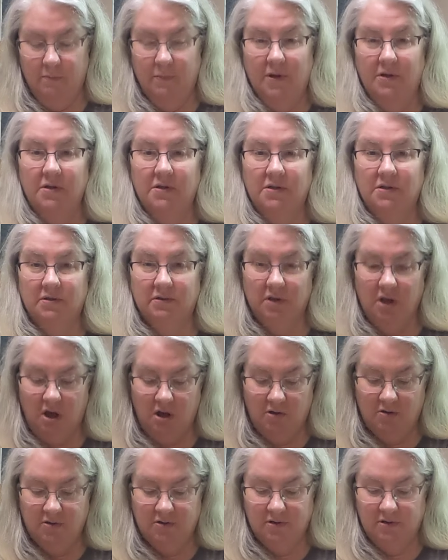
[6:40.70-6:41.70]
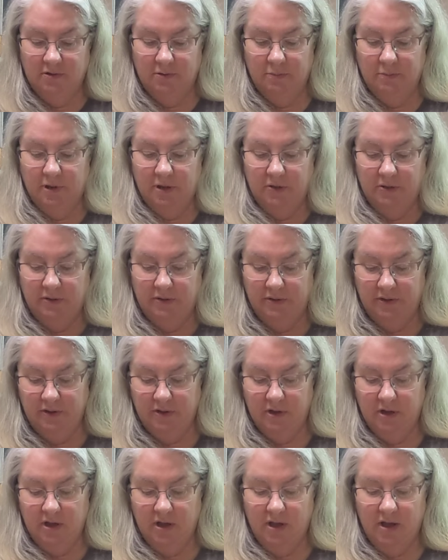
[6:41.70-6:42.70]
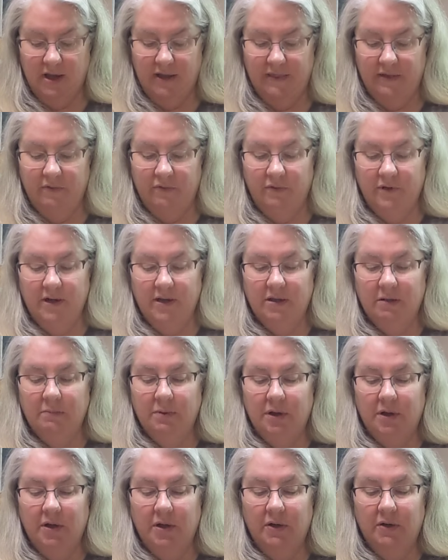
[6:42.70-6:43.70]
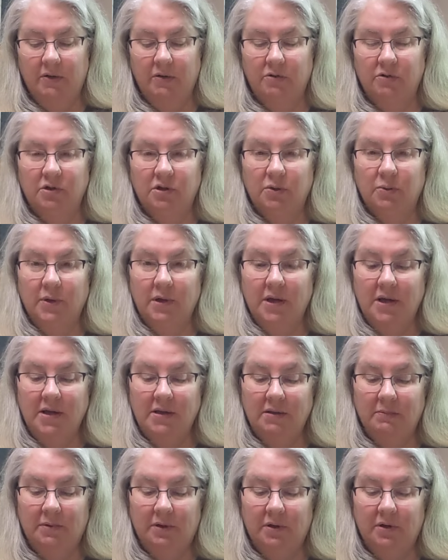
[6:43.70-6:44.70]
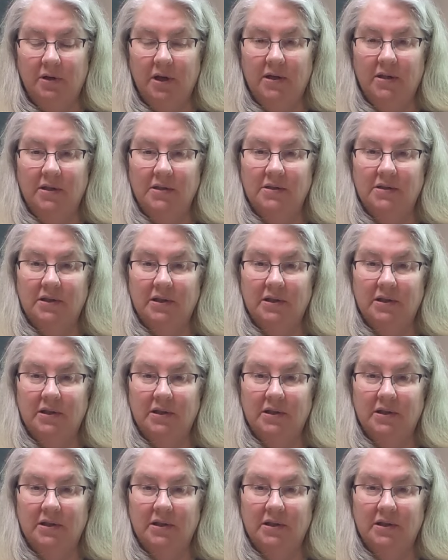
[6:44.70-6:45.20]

by just tossing their butter in there, and they'll get the butter and they'll squeeze the butter like this